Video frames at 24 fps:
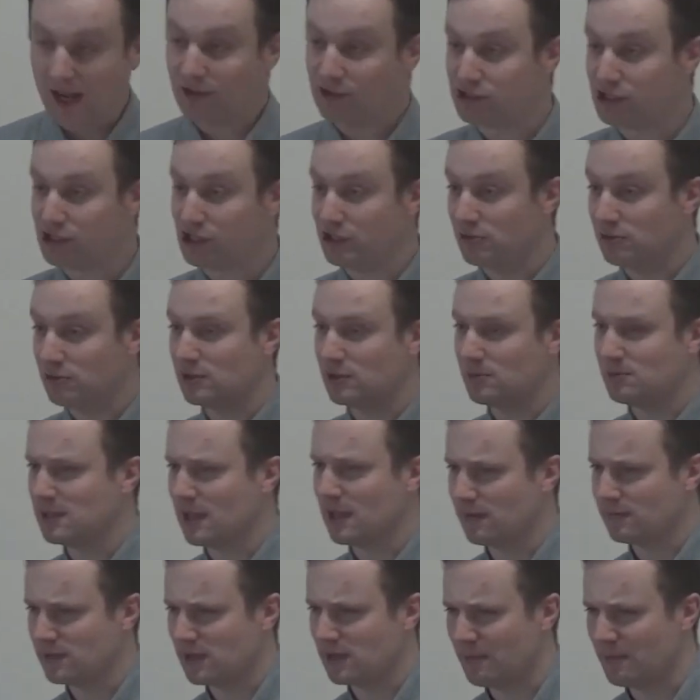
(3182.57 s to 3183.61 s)
introduce
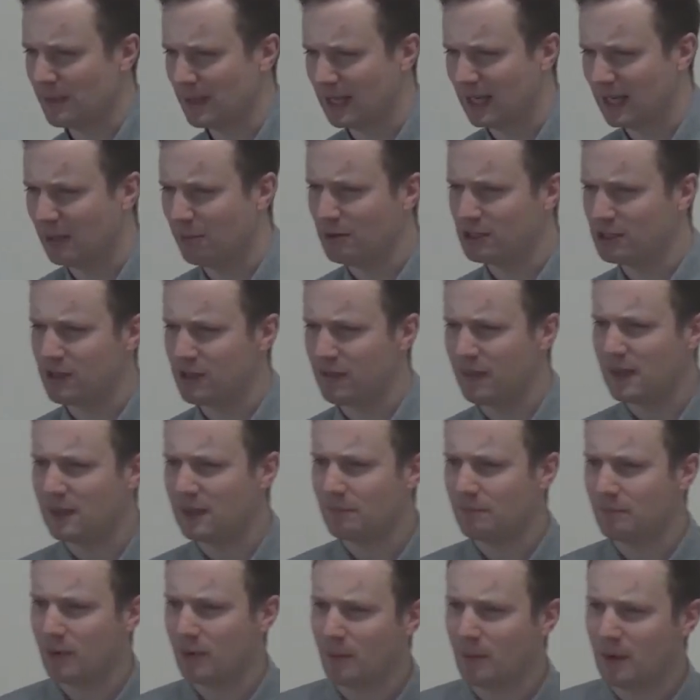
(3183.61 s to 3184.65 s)
themselves at the beginning, which I
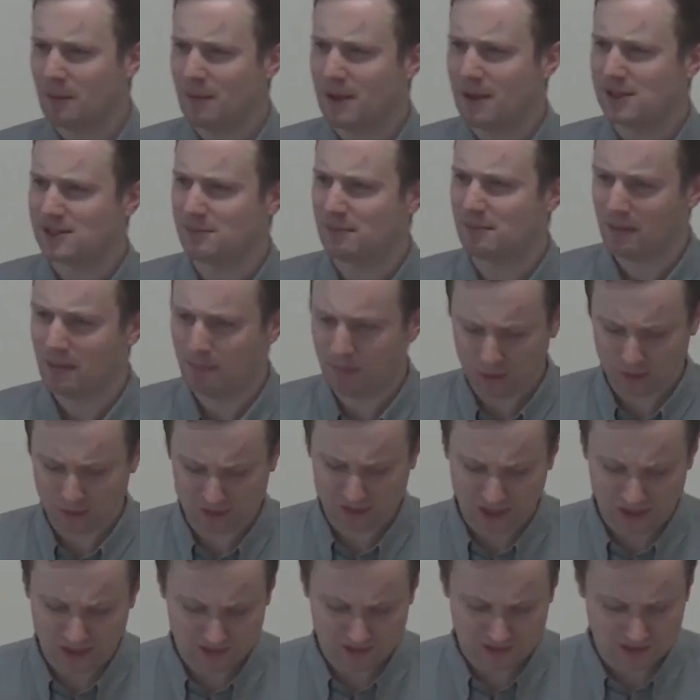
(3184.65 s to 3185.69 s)
think probably makes a bit more
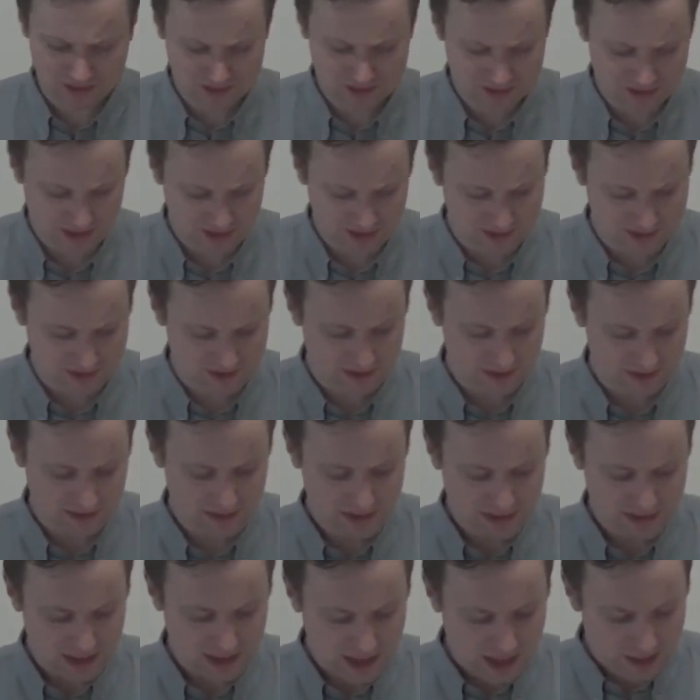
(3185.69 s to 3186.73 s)
sense, doesn't it?
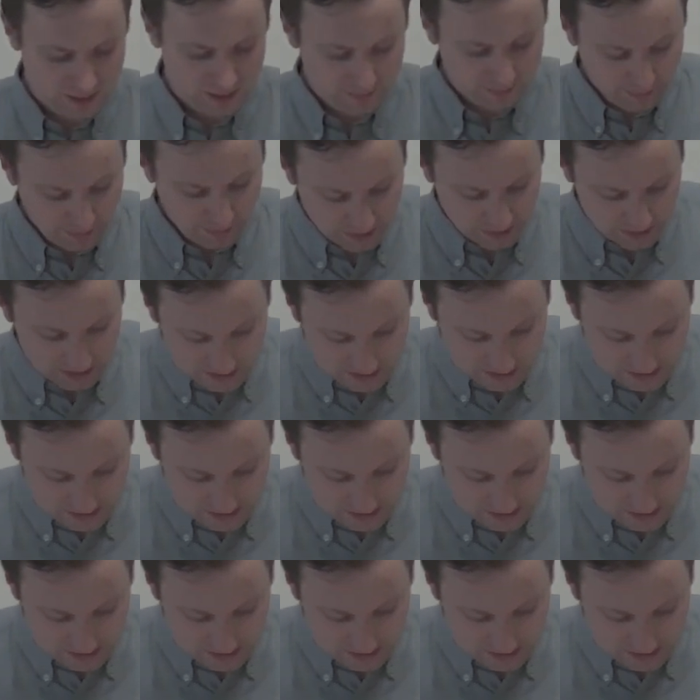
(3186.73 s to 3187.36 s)
But